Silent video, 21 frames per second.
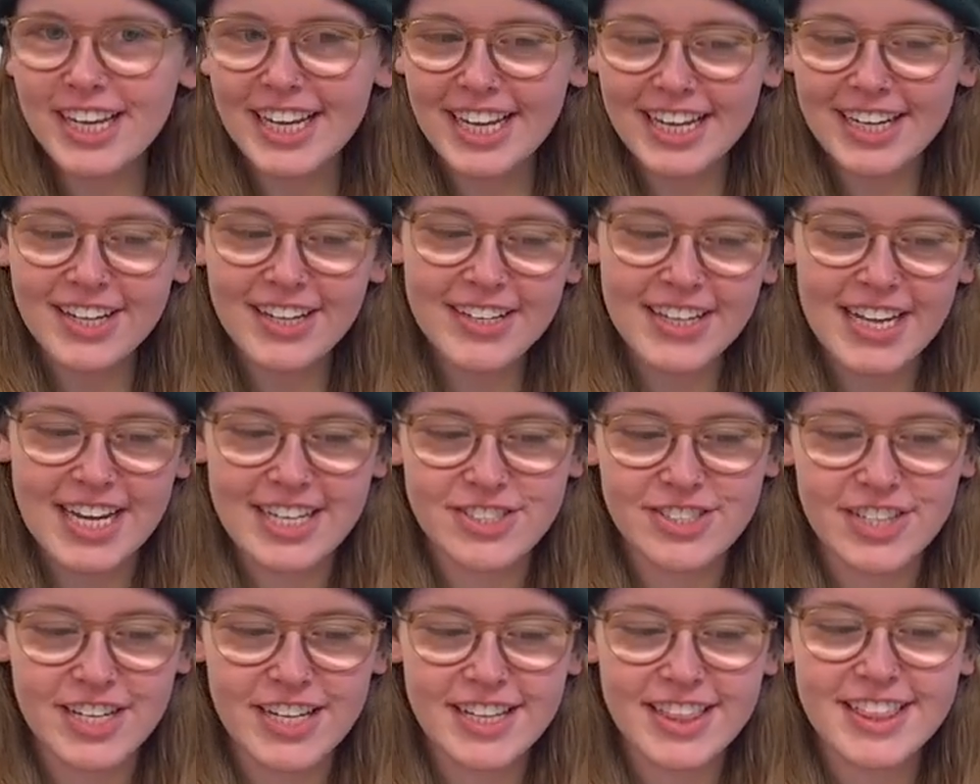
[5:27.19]

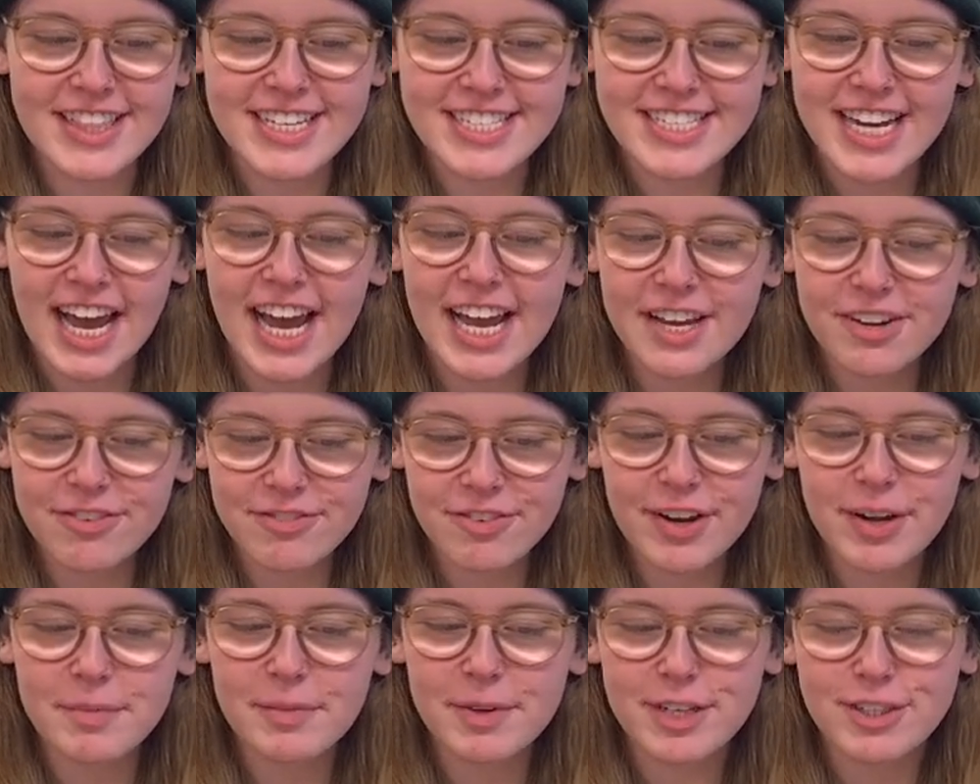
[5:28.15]
inhalation, the
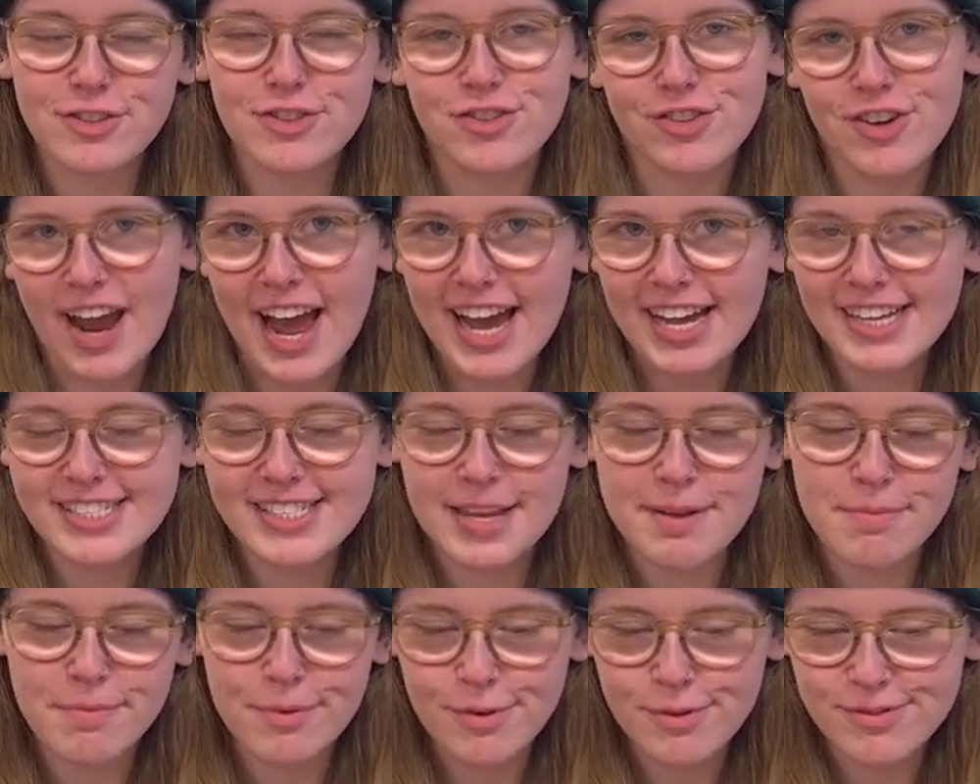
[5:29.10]
diaphragm contracts
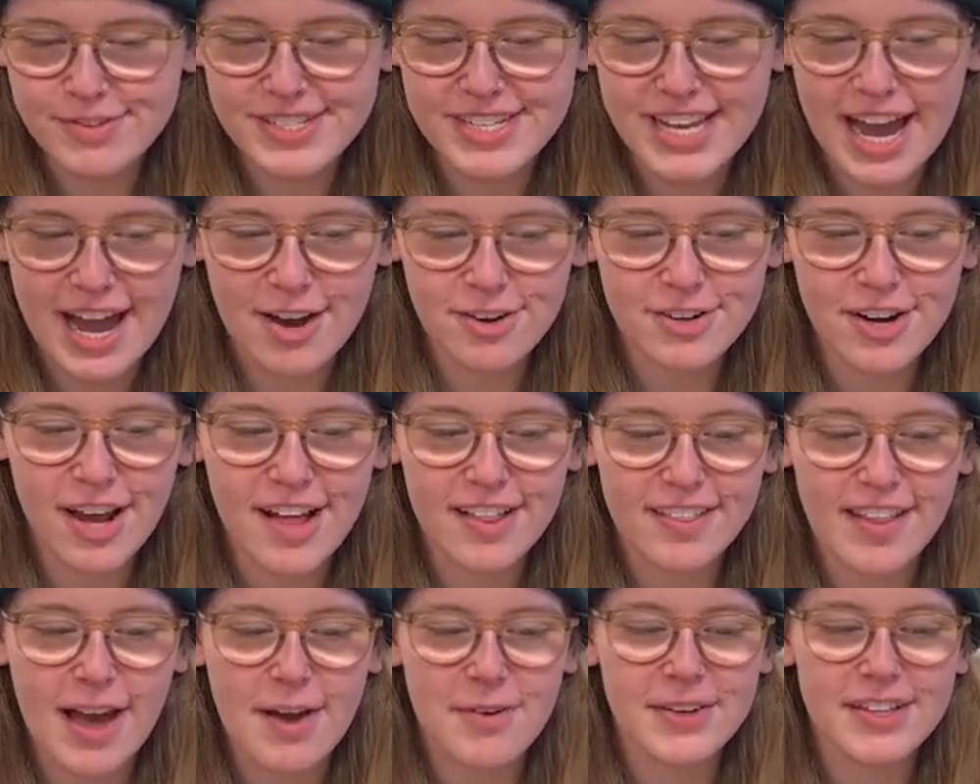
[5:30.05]
and moves down,
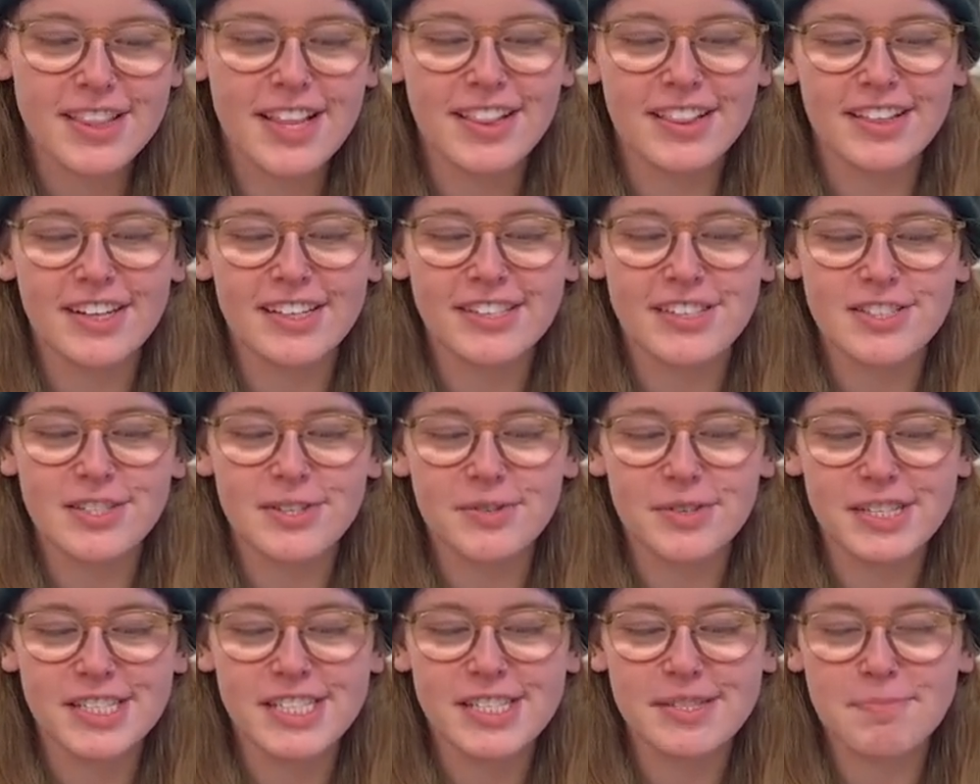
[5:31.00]
allowing the lungs
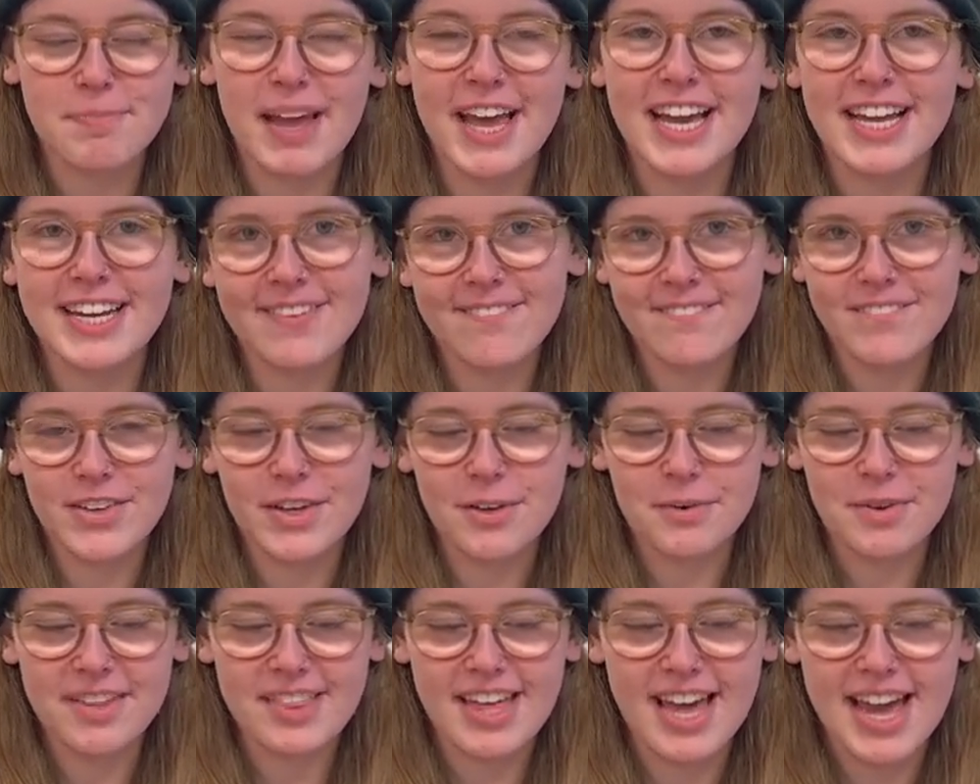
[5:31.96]
to expand and
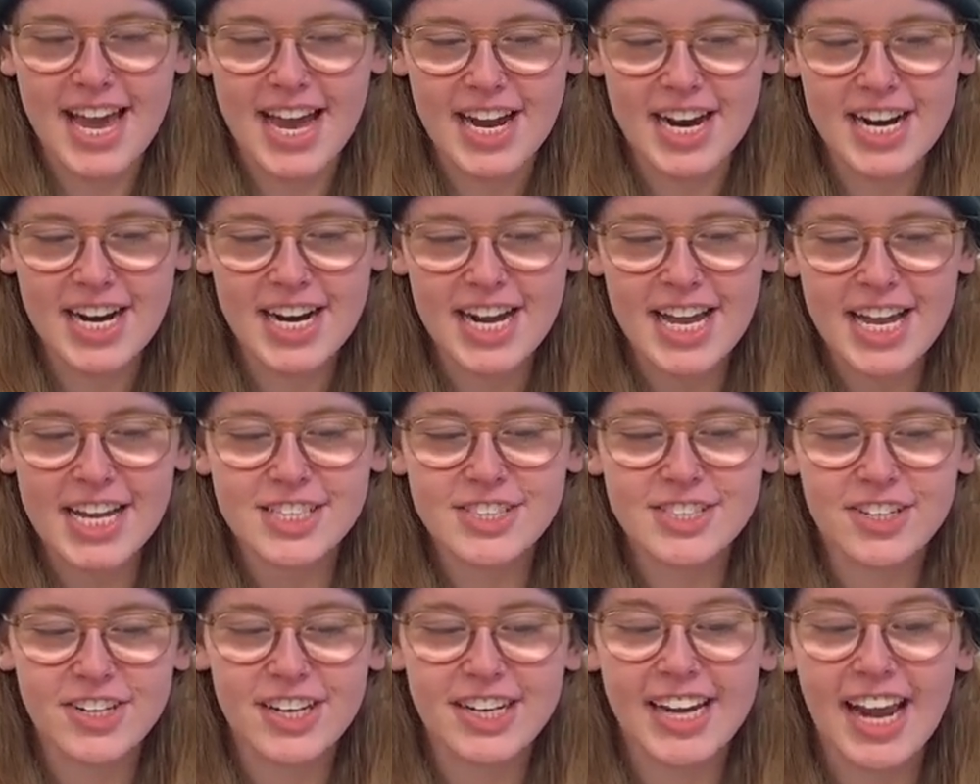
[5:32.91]
fill with air.
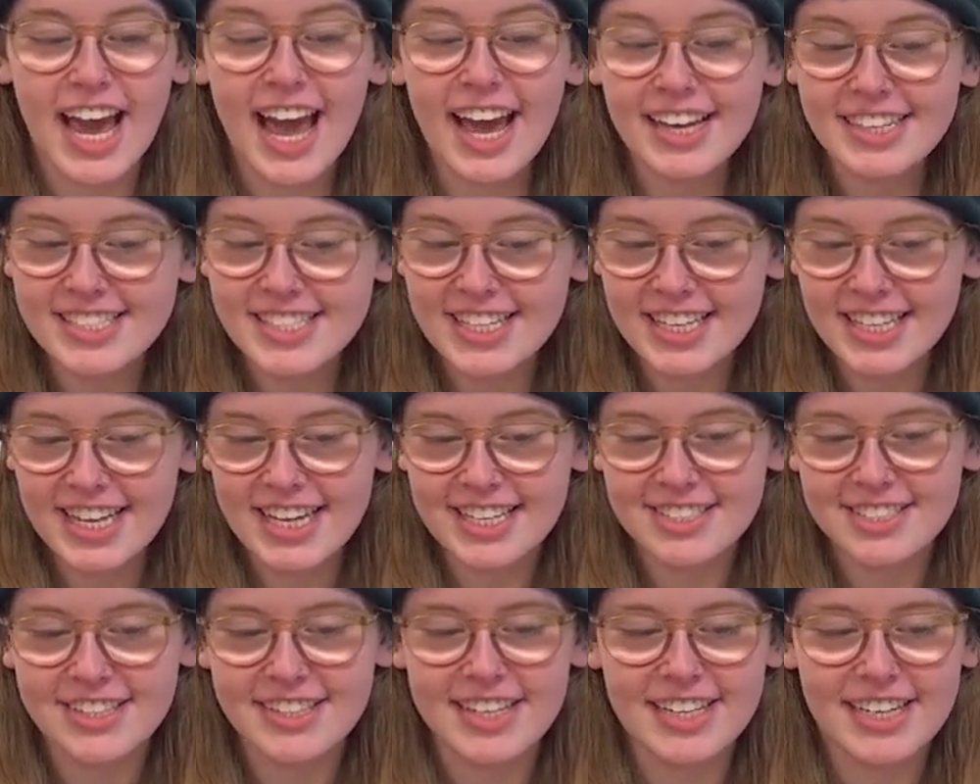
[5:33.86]
During
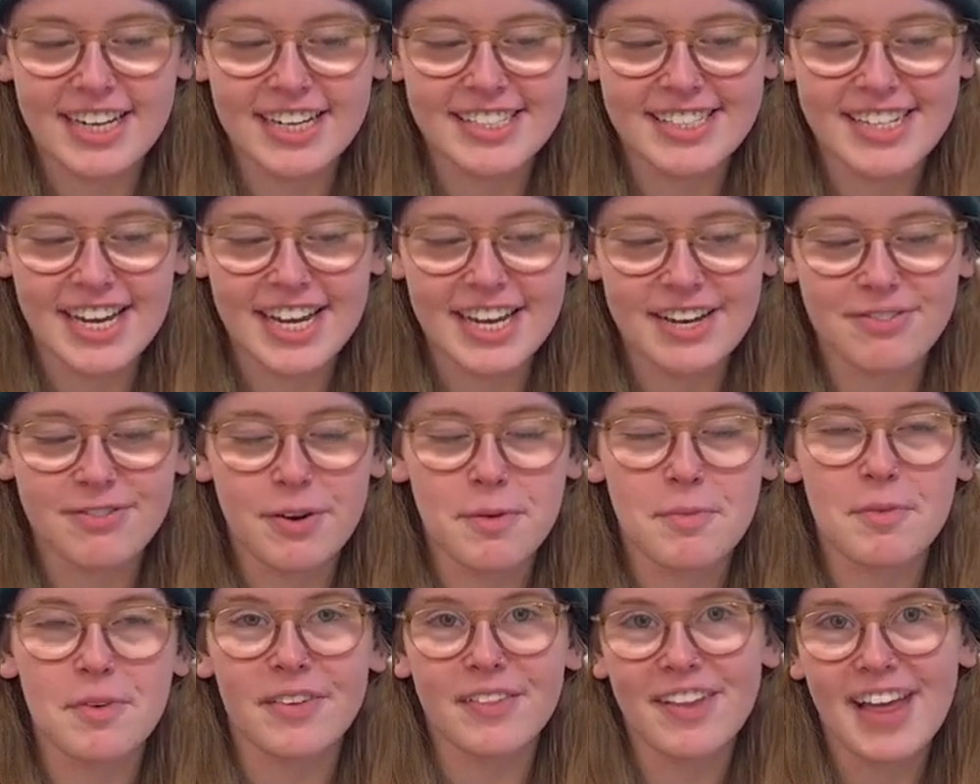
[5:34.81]
exhalation, the
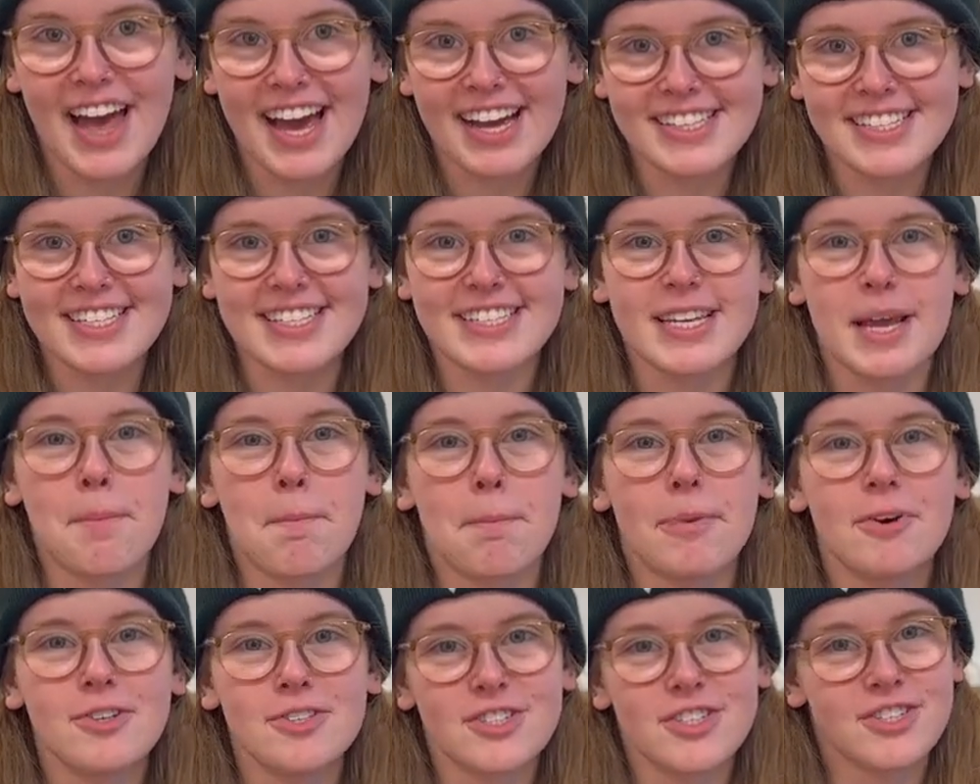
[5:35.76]
diaphragm relaxes
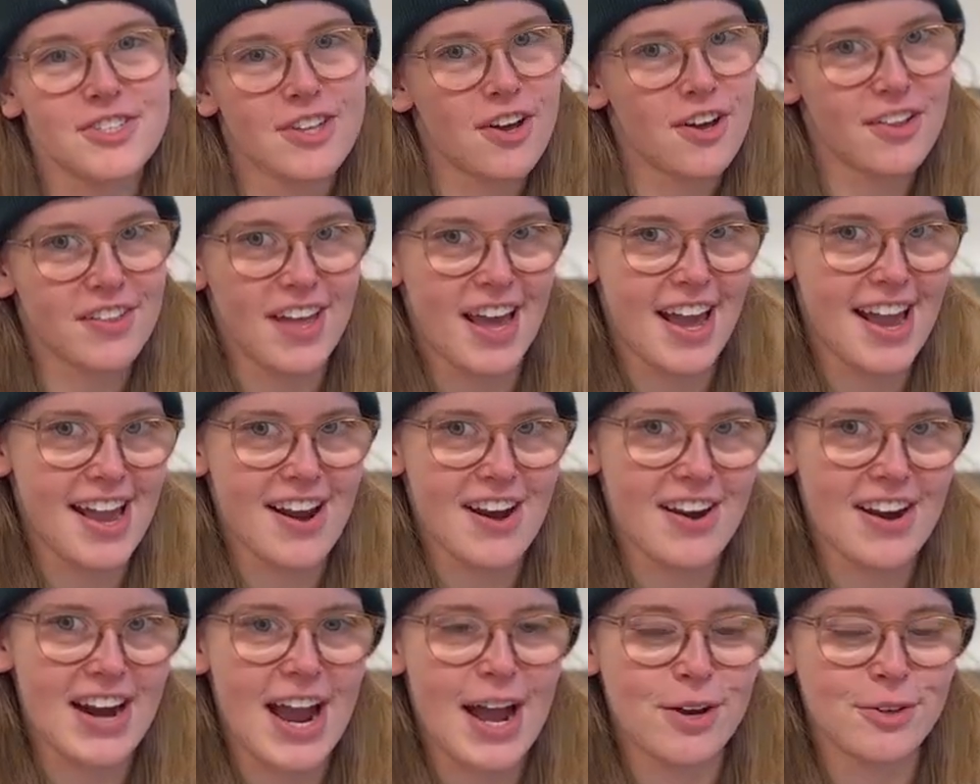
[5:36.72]
and pushes all that
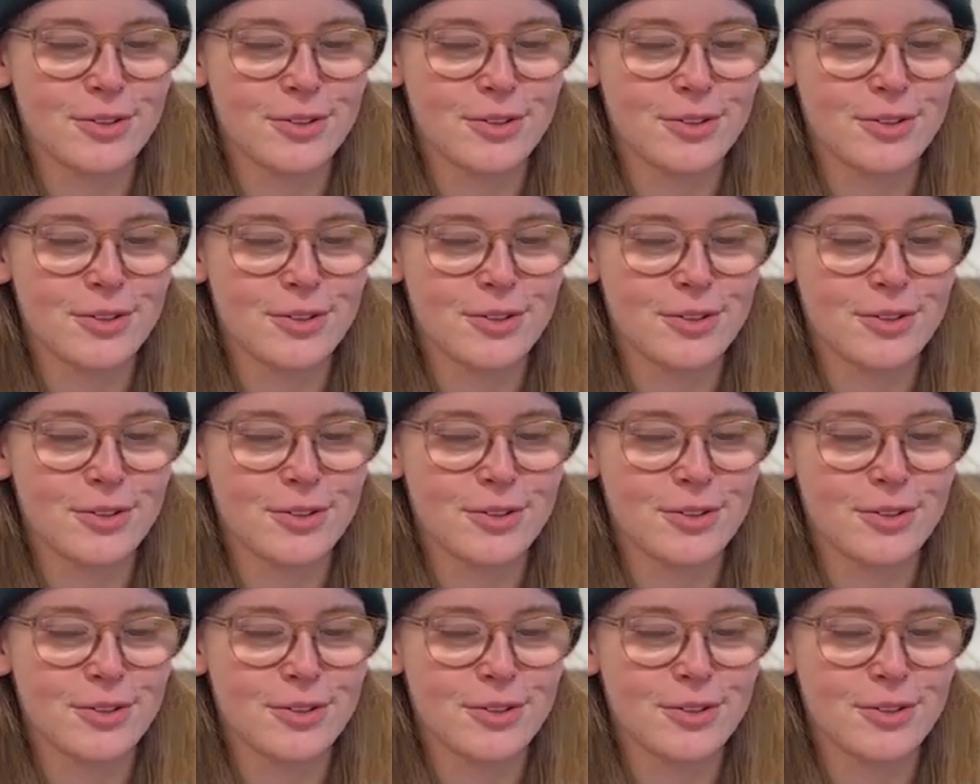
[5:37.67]
air out.